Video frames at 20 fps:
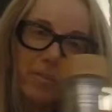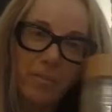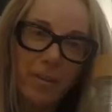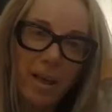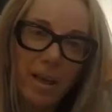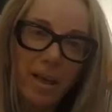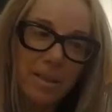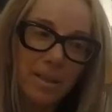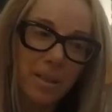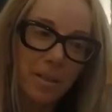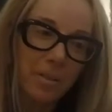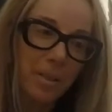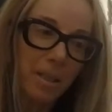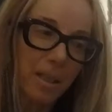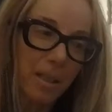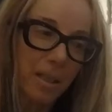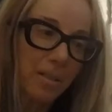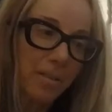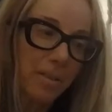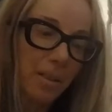fans out
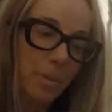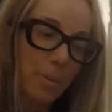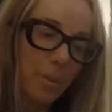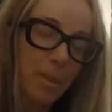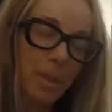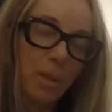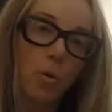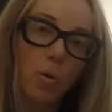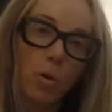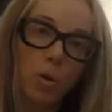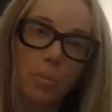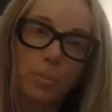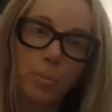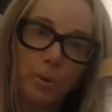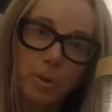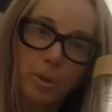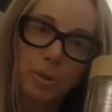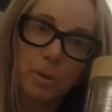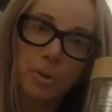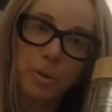there, this was a cold
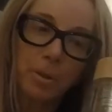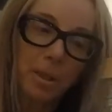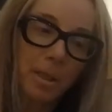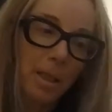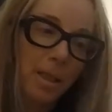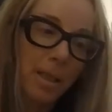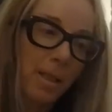brew